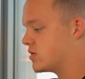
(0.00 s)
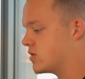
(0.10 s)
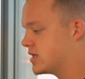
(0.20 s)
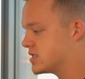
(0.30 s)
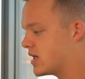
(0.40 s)

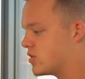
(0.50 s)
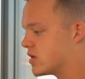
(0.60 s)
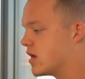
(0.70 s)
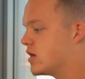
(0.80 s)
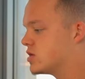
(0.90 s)
his account.
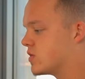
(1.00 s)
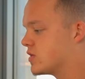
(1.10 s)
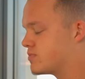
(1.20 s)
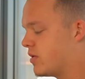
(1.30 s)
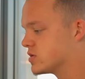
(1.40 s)
So
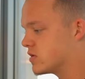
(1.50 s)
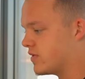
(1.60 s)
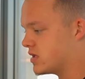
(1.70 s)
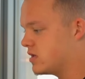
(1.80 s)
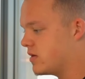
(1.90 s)
this post
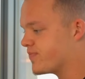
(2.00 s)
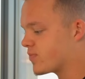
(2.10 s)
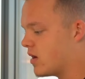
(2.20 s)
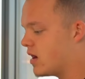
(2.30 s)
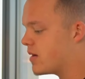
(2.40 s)
over here
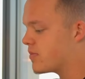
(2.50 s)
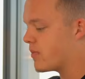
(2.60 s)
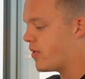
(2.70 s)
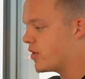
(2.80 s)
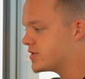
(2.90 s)

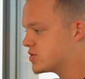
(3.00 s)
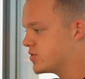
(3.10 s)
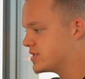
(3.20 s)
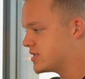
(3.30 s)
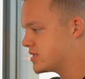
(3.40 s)
points to
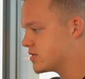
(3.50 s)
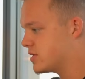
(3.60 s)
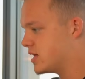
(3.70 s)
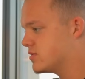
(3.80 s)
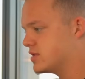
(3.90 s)
his Instagram
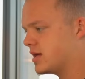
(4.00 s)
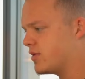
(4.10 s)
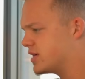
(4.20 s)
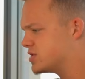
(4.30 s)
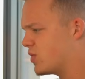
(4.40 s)
account. He now
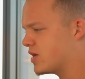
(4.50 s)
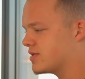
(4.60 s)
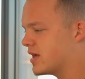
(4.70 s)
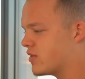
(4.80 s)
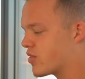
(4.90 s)
has
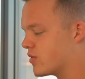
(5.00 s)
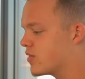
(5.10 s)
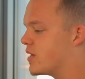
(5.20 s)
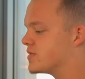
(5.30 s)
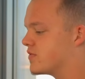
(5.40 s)

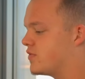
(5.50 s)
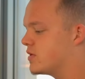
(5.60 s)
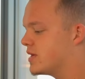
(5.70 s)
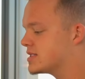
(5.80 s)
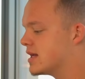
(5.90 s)
193,000
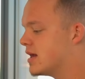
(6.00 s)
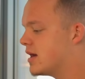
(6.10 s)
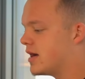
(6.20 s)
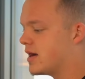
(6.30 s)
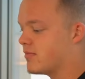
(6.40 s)
followers.
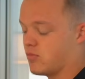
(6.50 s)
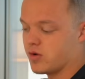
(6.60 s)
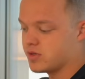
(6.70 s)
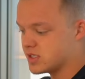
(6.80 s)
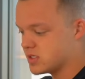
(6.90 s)

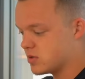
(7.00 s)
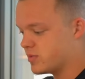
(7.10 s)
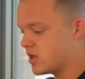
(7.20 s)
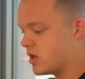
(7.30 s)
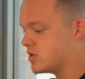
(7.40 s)
On his Instagram
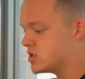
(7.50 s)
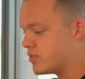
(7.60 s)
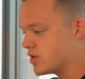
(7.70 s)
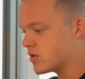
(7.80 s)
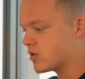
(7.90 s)
account, he's
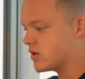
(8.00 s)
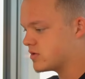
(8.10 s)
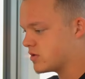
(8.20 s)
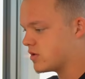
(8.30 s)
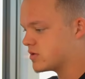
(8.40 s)
putting out content,